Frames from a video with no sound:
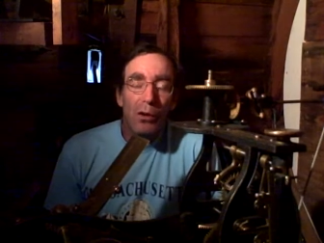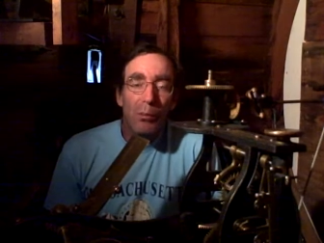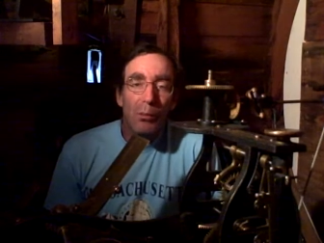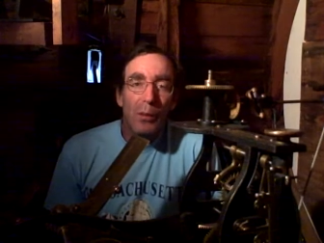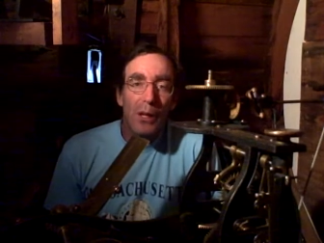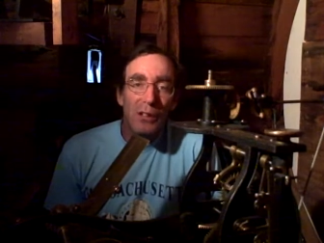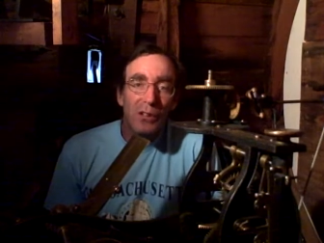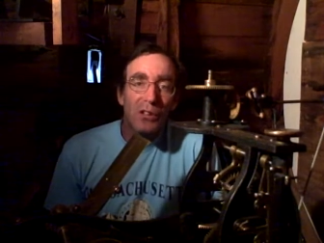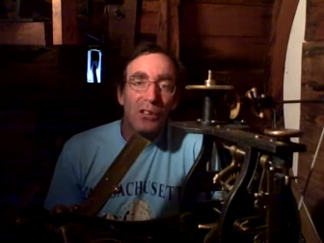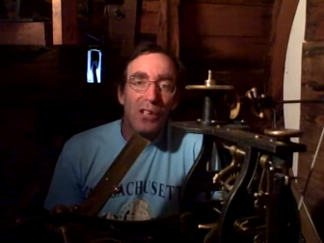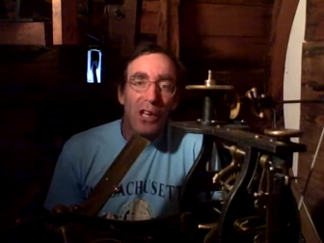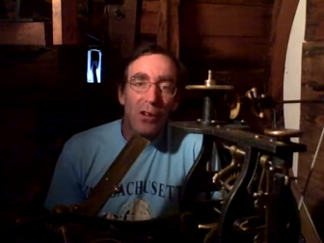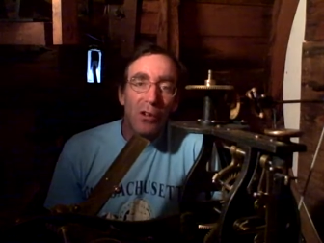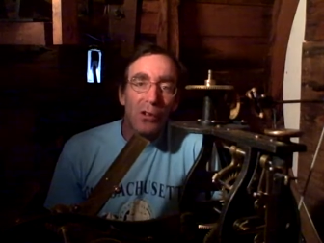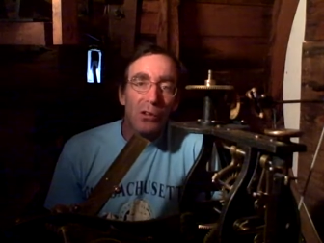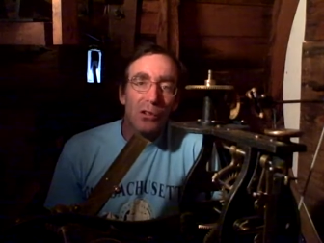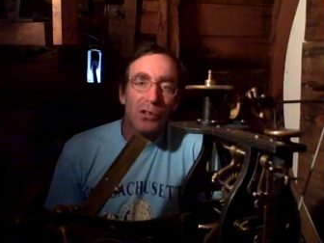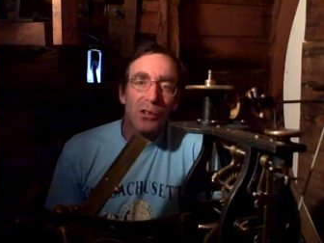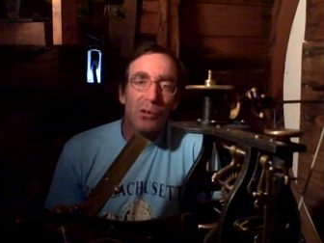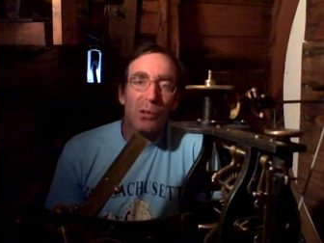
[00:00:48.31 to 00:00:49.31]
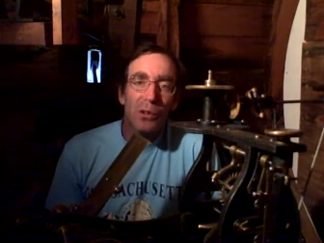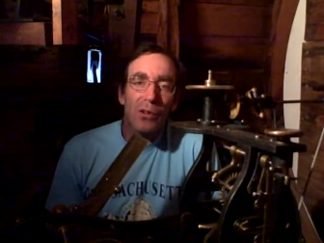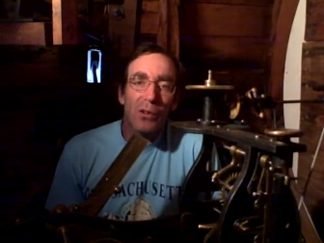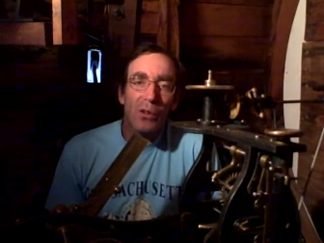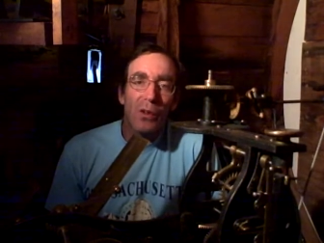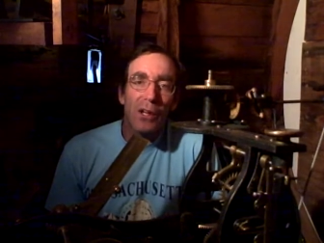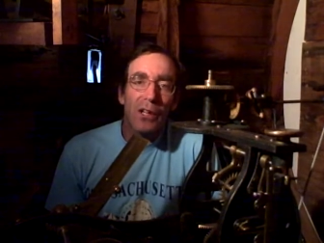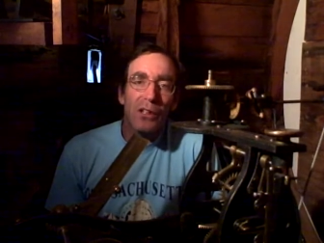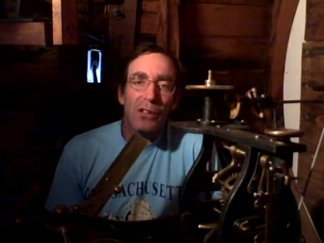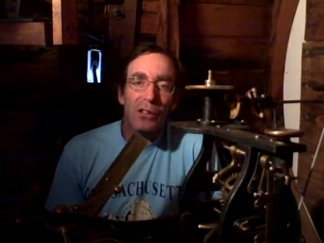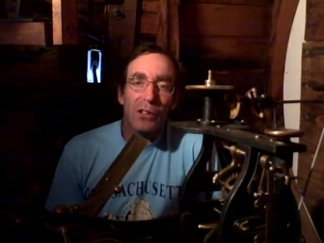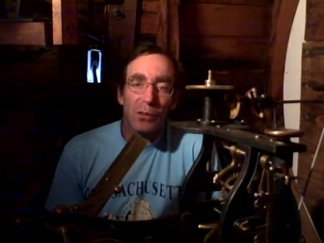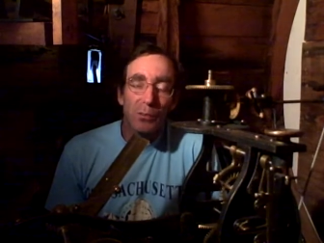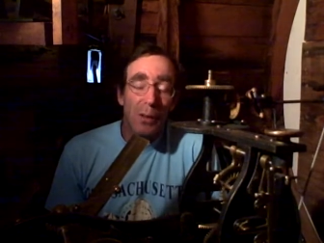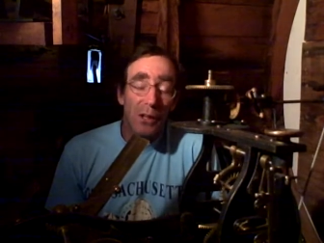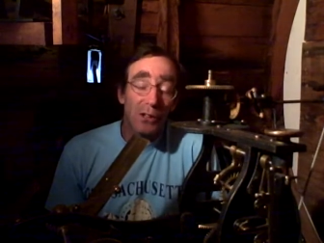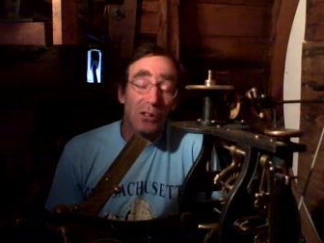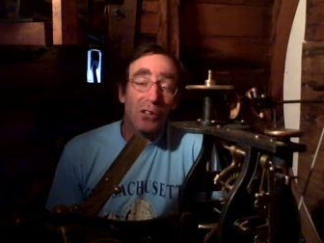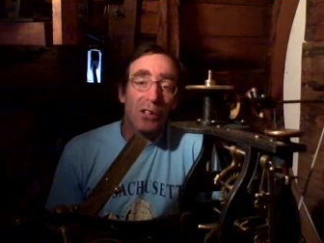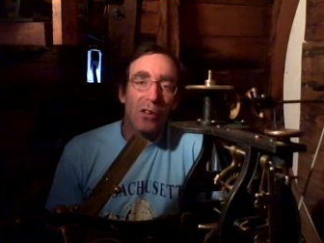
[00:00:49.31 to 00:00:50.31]
bestsellers, with the latest
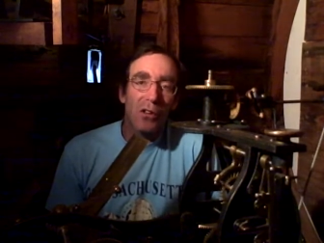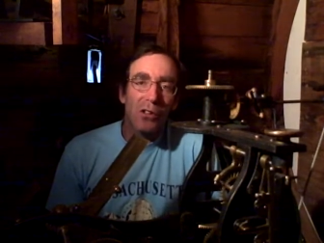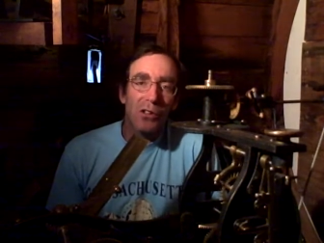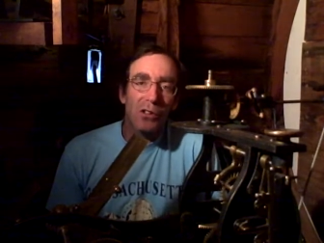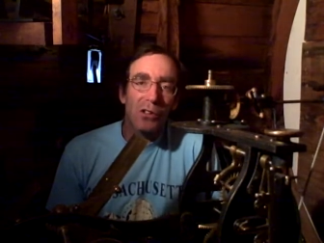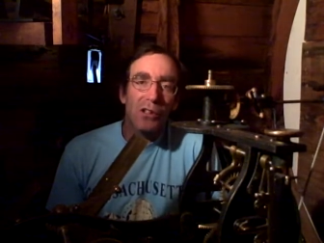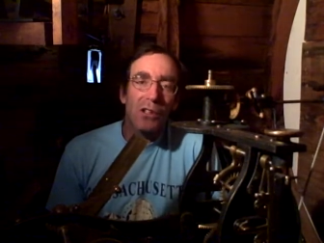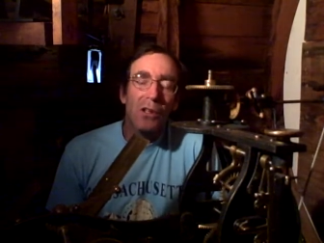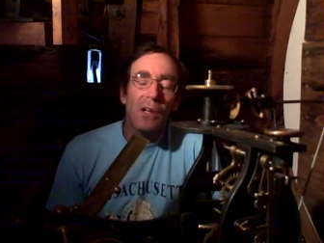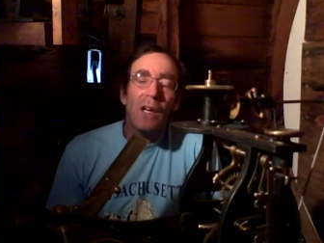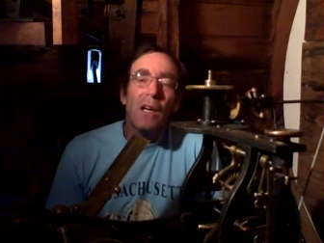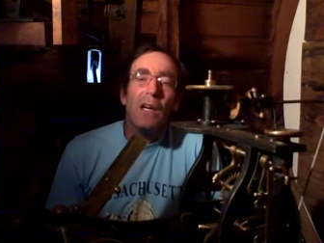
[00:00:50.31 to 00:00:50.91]
bestsellers.